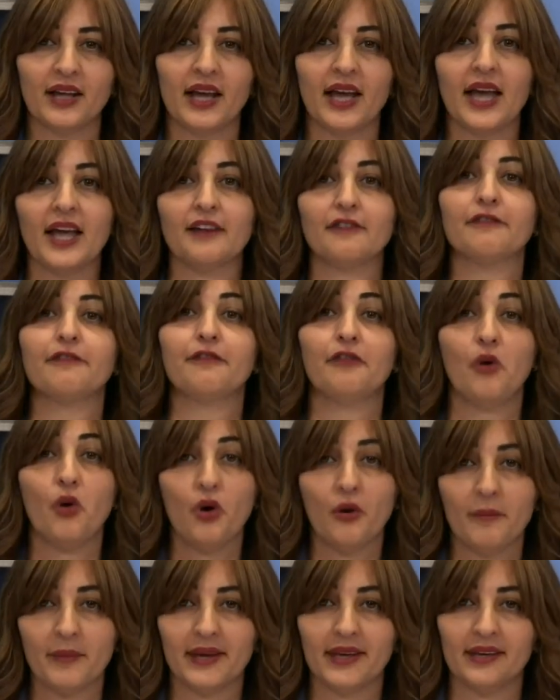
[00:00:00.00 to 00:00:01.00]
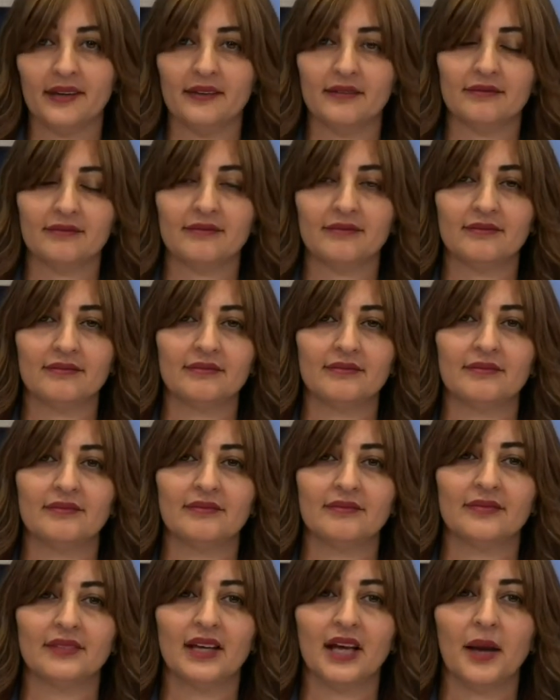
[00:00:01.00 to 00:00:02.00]
and for me
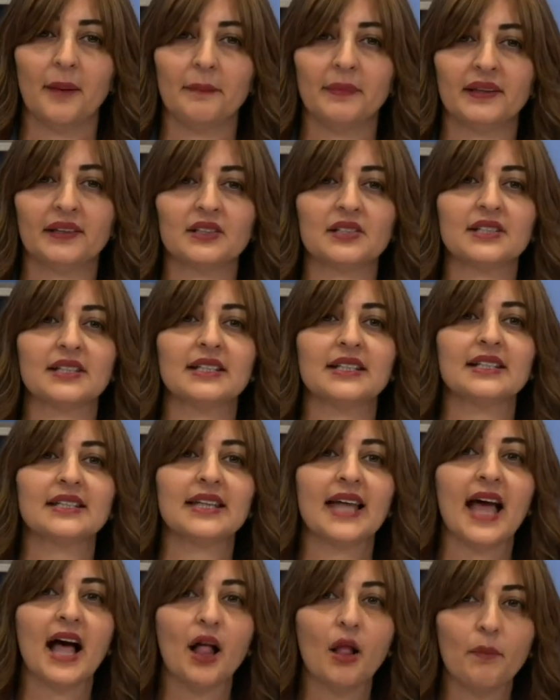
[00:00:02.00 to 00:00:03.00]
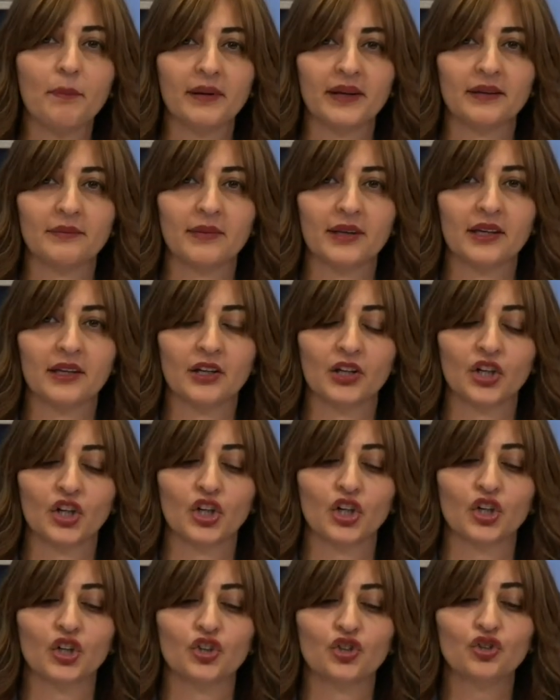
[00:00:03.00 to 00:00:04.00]
because he is helping me
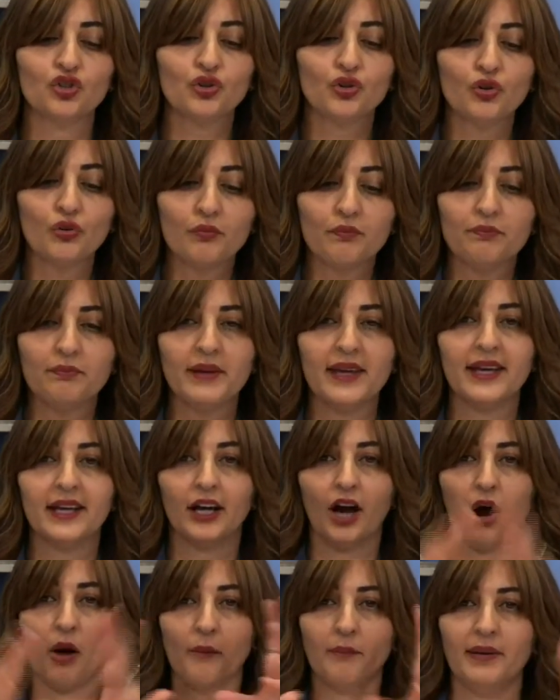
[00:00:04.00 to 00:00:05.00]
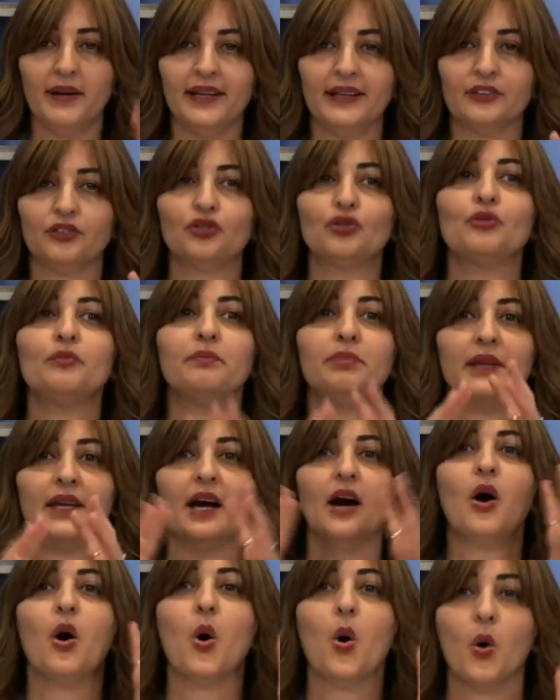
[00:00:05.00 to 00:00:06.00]
to be complete, to be
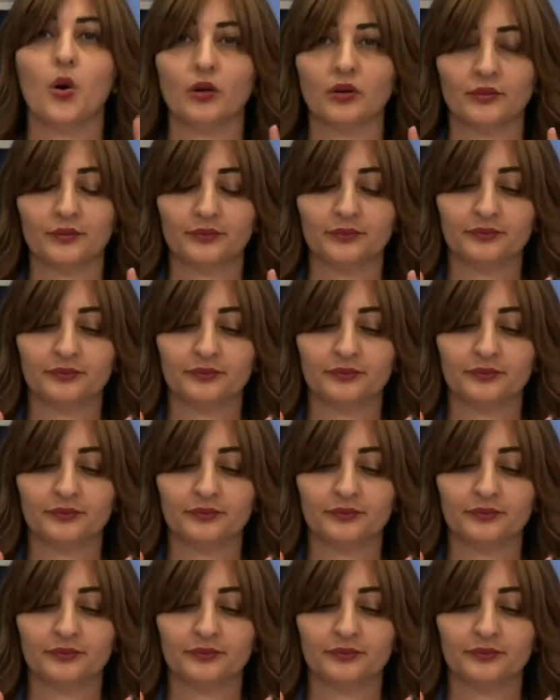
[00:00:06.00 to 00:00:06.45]
a whole.